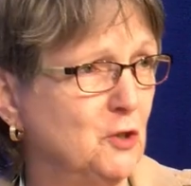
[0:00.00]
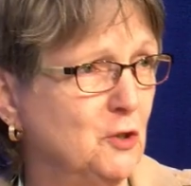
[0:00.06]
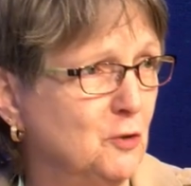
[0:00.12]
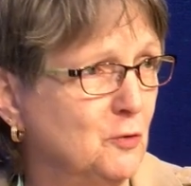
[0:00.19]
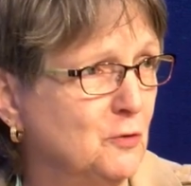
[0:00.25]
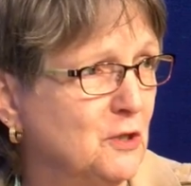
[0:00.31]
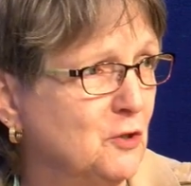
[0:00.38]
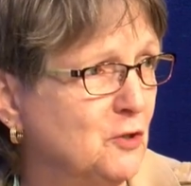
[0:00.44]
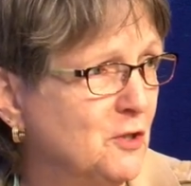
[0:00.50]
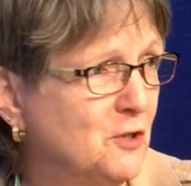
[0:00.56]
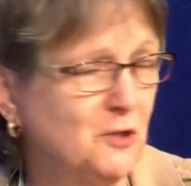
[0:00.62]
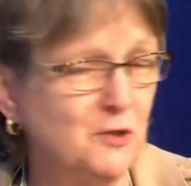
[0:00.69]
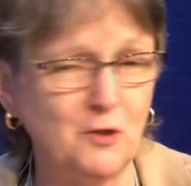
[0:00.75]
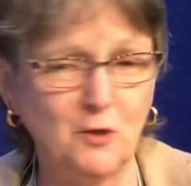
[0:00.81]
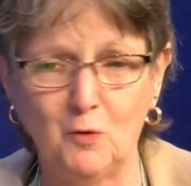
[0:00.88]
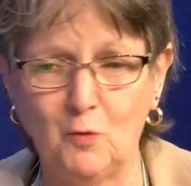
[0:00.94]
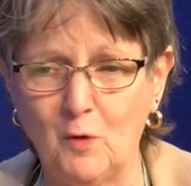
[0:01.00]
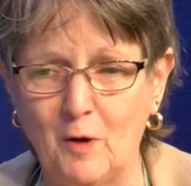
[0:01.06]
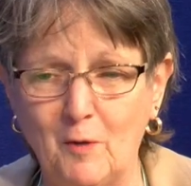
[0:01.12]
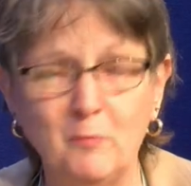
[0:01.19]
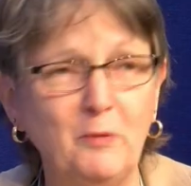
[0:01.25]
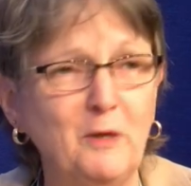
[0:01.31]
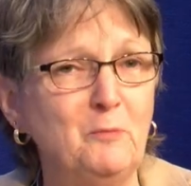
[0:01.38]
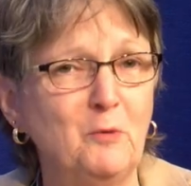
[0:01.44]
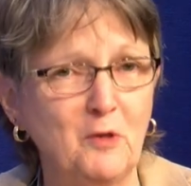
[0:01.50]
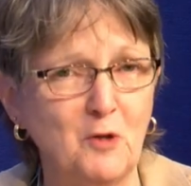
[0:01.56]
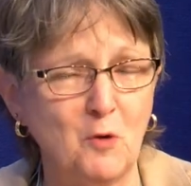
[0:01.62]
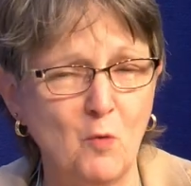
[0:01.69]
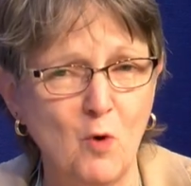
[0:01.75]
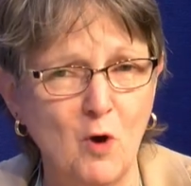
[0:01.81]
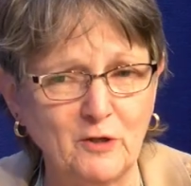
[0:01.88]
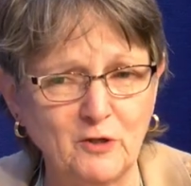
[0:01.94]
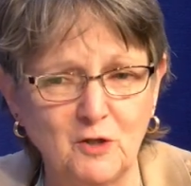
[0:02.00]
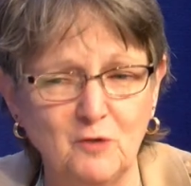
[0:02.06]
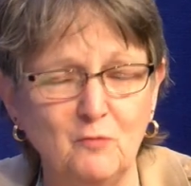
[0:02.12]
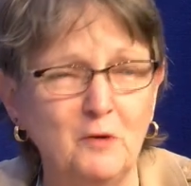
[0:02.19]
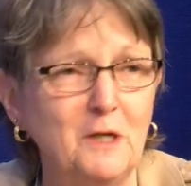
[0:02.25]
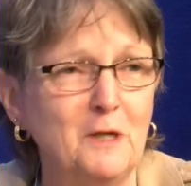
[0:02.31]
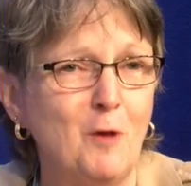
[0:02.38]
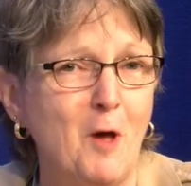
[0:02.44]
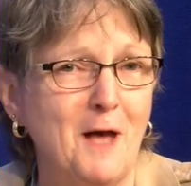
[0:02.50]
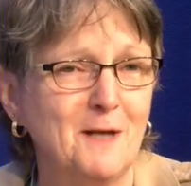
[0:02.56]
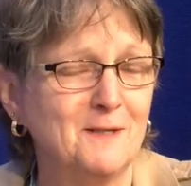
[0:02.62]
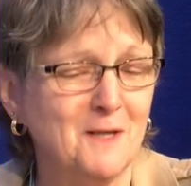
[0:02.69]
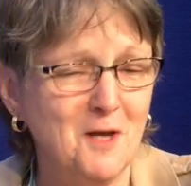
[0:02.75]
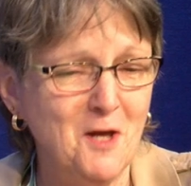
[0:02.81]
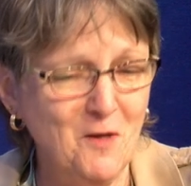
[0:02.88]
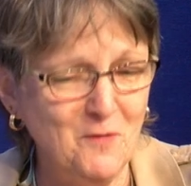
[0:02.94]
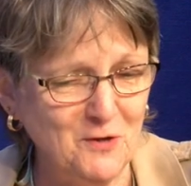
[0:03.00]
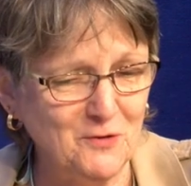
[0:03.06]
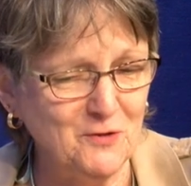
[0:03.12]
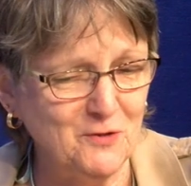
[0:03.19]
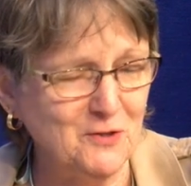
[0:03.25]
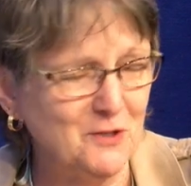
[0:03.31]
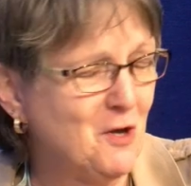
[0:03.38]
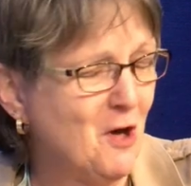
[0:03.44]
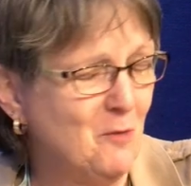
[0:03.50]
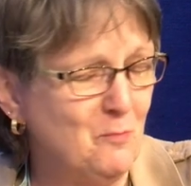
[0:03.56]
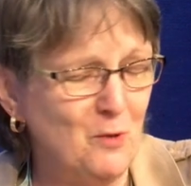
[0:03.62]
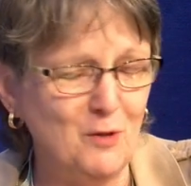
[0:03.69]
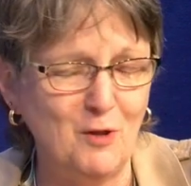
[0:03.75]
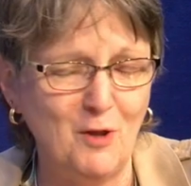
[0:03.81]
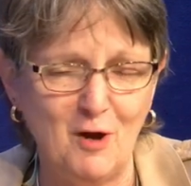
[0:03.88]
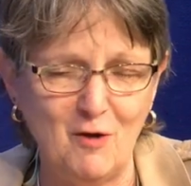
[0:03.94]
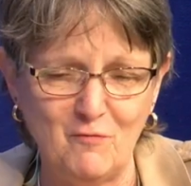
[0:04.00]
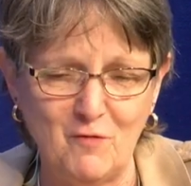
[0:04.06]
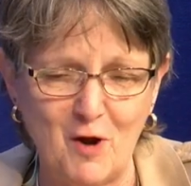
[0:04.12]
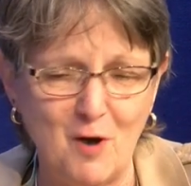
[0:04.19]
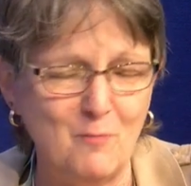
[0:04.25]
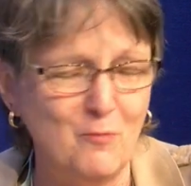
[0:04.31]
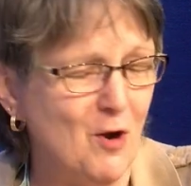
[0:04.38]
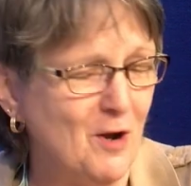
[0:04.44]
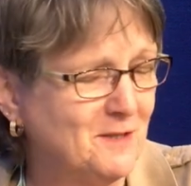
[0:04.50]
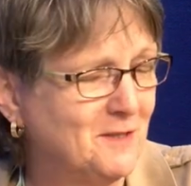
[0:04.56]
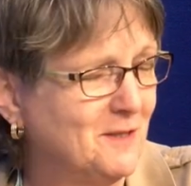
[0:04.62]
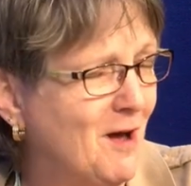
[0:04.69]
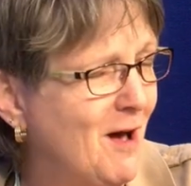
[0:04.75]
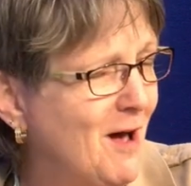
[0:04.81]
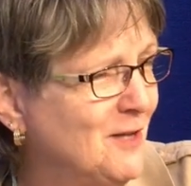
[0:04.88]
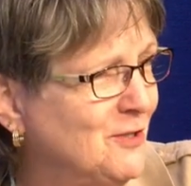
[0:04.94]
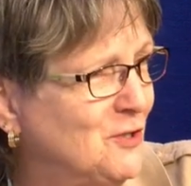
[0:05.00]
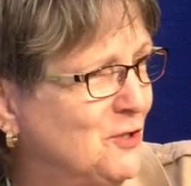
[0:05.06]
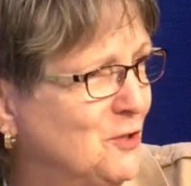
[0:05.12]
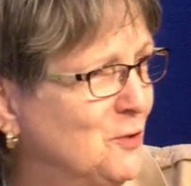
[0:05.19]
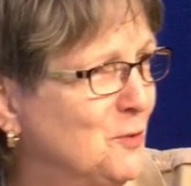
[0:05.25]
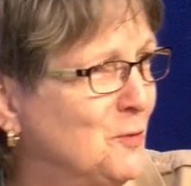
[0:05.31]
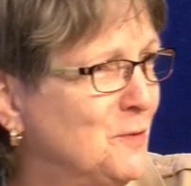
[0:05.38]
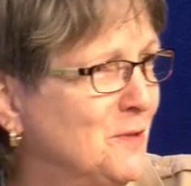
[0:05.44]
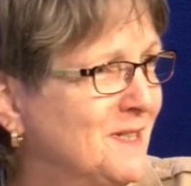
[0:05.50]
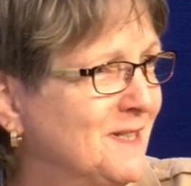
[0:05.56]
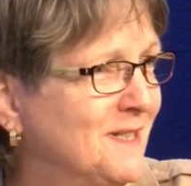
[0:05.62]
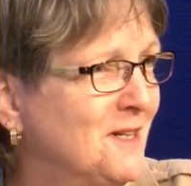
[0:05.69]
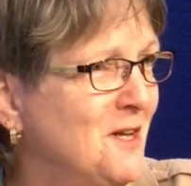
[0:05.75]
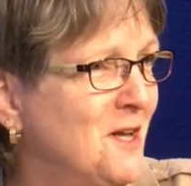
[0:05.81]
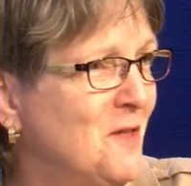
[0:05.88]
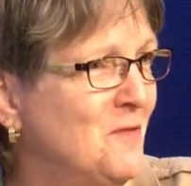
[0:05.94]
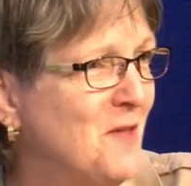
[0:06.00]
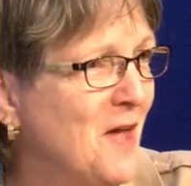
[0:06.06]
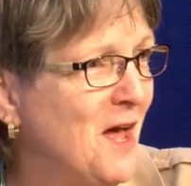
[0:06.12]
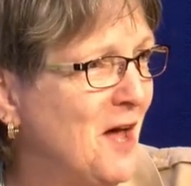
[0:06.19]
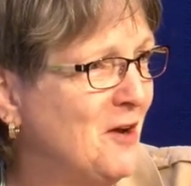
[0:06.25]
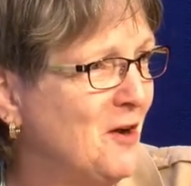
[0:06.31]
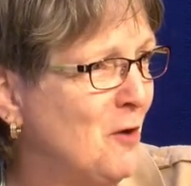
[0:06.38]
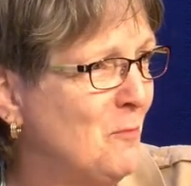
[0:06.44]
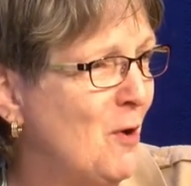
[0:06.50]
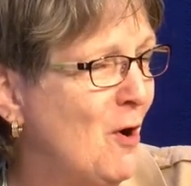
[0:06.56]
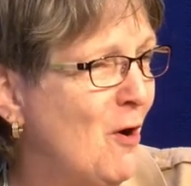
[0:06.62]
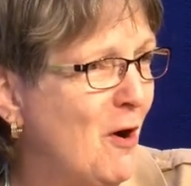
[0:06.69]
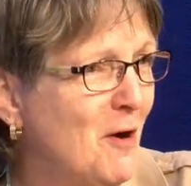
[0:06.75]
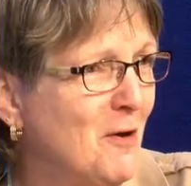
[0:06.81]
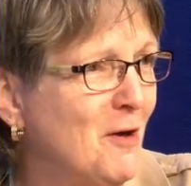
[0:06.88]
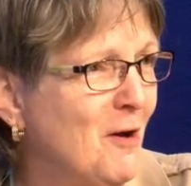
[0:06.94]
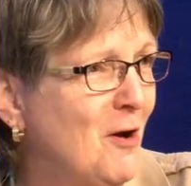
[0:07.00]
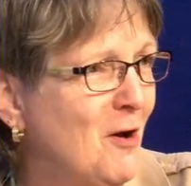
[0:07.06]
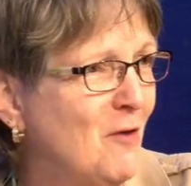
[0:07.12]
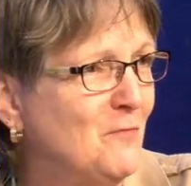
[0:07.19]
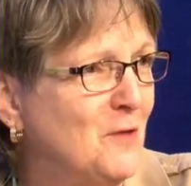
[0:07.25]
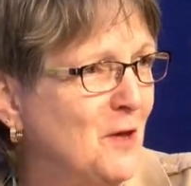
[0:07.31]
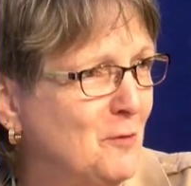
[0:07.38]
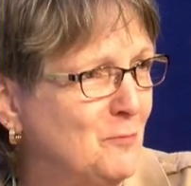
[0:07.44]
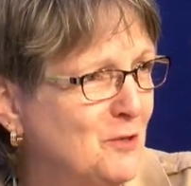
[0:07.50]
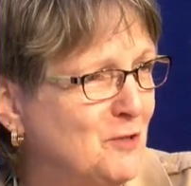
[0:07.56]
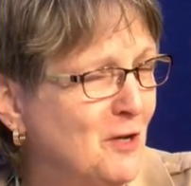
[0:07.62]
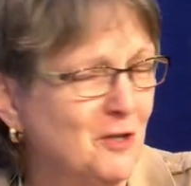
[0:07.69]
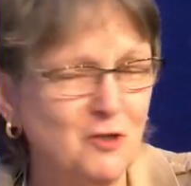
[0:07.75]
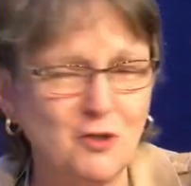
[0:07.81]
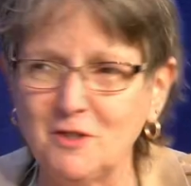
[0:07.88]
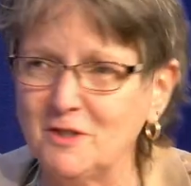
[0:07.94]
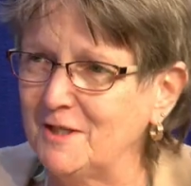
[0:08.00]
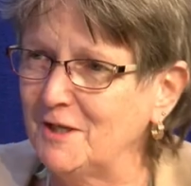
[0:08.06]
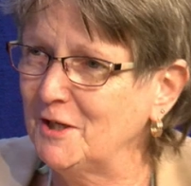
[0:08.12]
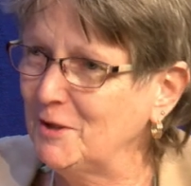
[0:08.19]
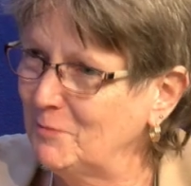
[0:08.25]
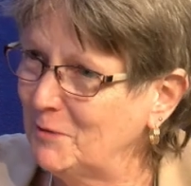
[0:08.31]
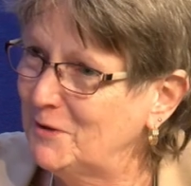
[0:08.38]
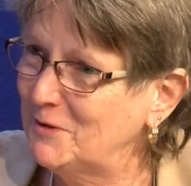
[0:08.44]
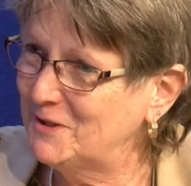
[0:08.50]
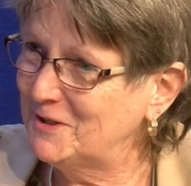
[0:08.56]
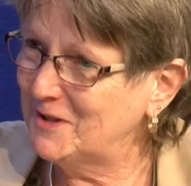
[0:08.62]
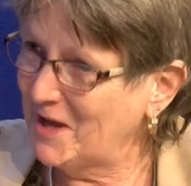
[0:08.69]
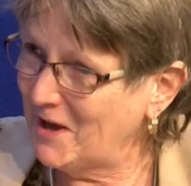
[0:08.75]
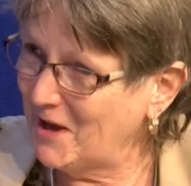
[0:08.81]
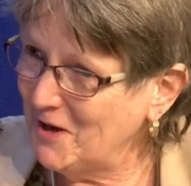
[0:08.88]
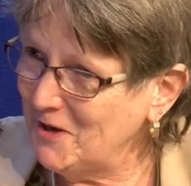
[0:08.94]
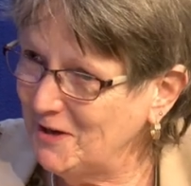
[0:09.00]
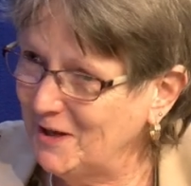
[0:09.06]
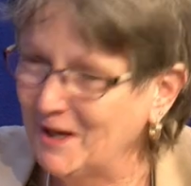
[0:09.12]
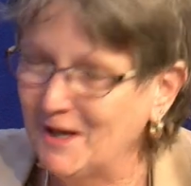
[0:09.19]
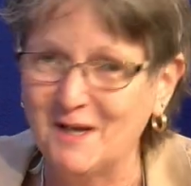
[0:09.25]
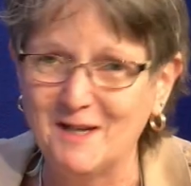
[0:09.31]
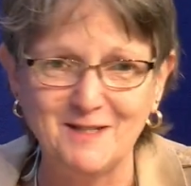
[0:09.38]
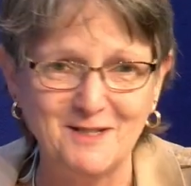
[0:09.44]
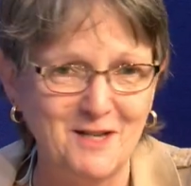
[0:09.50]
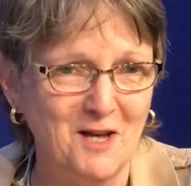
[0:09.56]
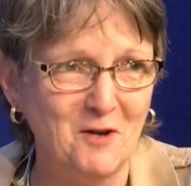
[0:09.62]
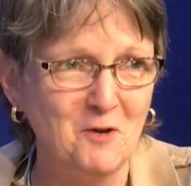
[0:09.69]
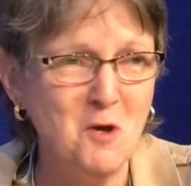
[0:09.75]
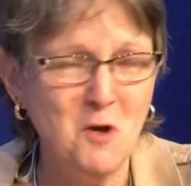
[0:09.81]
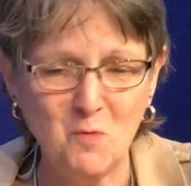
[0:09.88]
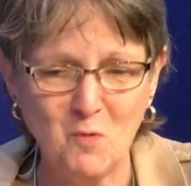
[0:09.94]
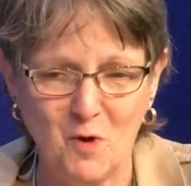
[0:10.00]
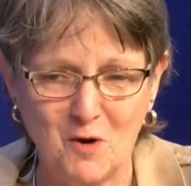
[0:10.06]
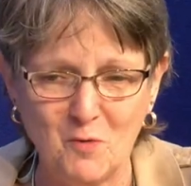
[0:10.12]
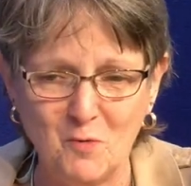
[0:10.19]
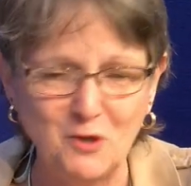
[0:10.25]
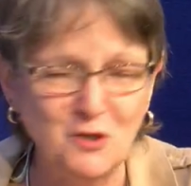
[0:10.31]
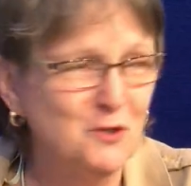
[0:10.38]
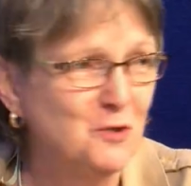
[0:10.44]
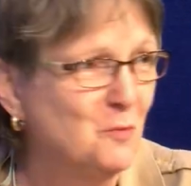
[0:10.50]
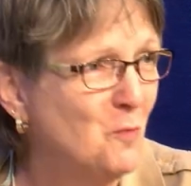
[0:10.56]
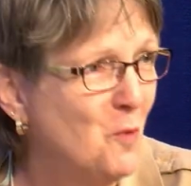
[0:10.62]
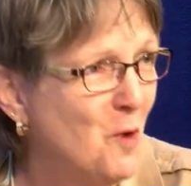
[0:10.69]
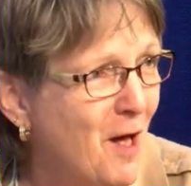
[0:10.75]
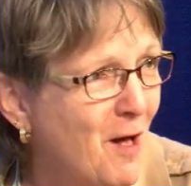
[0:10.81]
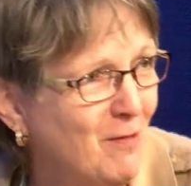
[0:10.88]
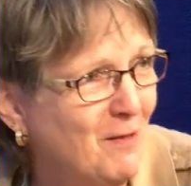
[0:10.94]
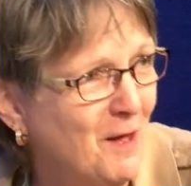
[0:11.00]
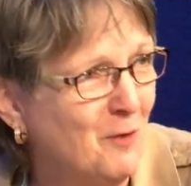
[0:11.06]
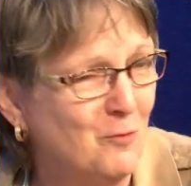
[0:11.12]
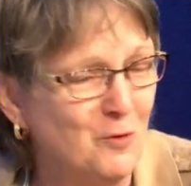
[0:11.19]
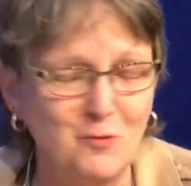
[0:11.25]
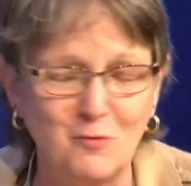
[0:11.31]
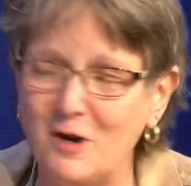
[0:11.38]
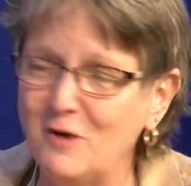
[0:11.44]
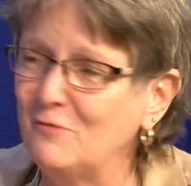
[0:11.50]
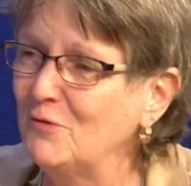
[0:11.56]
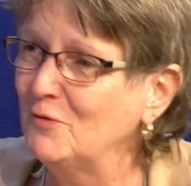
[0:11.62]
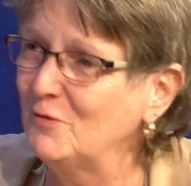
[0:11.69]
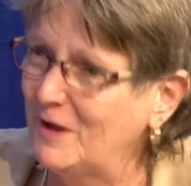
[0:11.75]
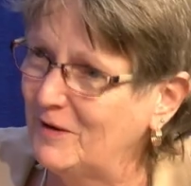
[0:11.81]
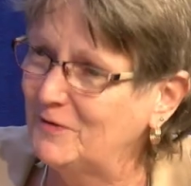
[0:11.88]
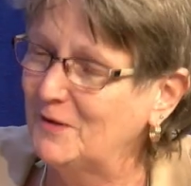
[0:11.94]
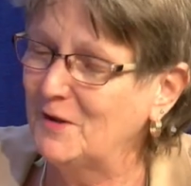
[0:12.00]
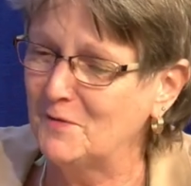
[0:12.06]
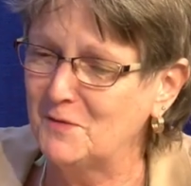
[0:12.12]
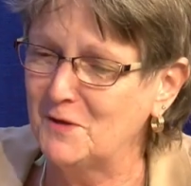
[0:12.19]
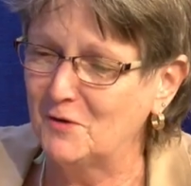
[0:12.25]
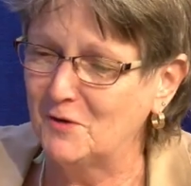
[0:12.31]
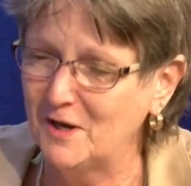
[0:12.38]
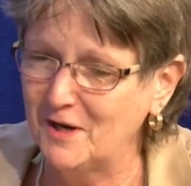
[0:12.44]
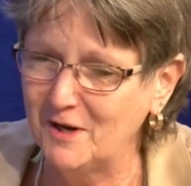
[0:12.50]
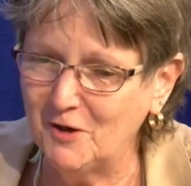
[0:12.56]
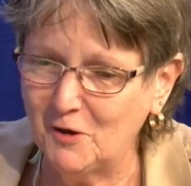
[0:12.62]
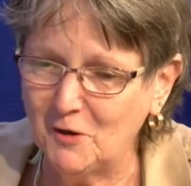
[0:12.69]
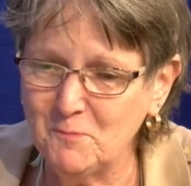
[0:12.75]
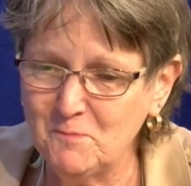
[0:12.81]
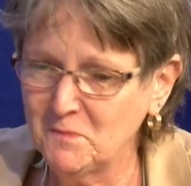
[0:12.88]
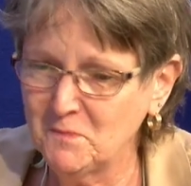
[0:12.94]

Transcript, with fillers: news, and just so uh, people that are watching realize, there's a couple of uh, Brockton High students that are part of the production team here today and uh, want to wish them well. And we're grateful that they're here.